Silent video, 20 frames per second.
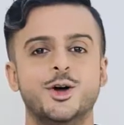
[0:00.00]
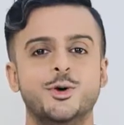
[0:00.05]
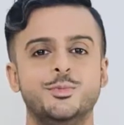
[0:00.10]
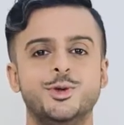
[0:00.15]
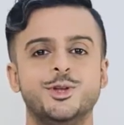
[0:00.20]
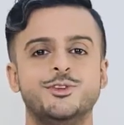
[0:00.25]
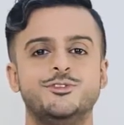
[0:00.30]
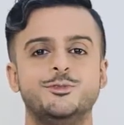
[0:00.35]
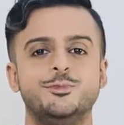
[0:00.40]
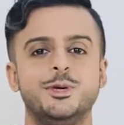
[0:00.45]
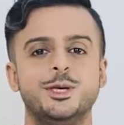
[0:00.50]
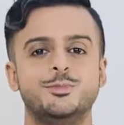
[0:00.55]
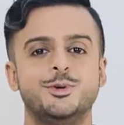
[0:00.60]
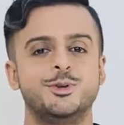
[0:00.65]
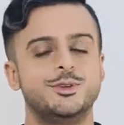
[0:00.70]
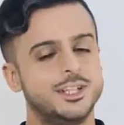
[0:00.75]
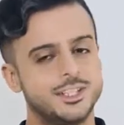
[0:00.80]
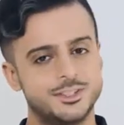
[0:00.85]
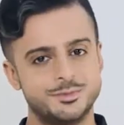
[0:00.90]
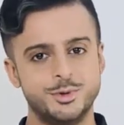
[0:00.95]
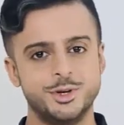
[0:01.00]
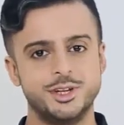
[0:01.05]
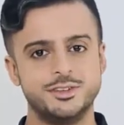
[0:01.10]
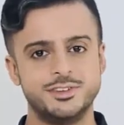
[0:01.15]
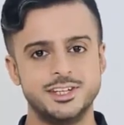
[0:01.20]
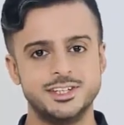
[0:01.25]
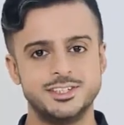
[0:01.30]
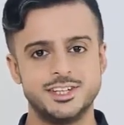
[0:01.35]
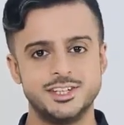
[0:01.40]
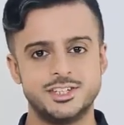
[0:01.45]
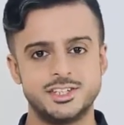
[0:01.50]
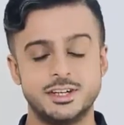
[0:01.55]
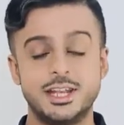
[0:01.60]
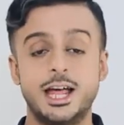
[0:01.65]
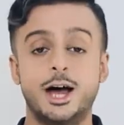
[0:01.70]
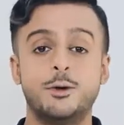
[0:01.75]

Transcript: Hello beautiful people, it's Moody Vintage.